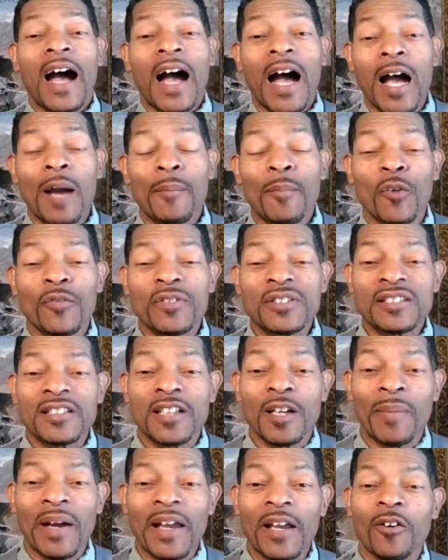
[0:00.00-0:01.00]
I'm
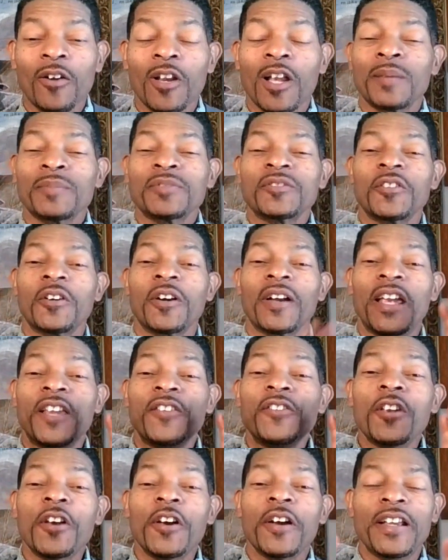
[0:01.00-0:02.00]
Overseer Michael Armstrong,
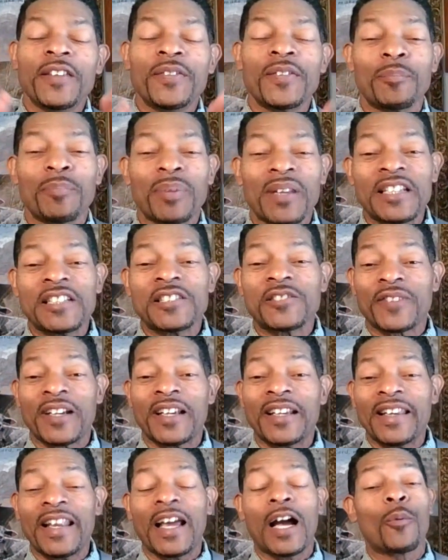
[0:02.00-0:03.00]
and you're in the place
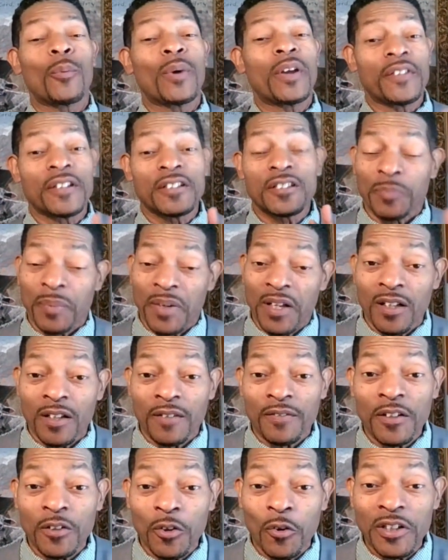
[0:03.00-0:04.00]
right now where the Spirit
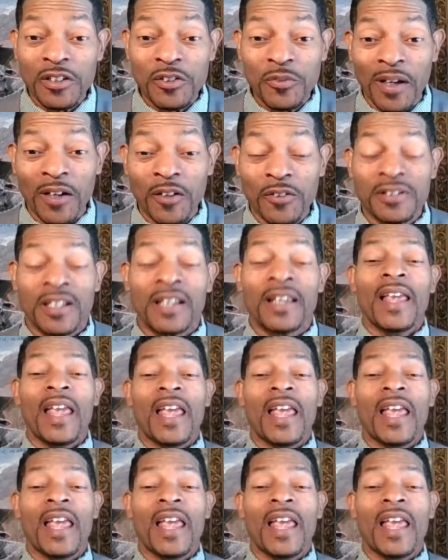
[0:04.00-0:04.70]
of the Lord dwells.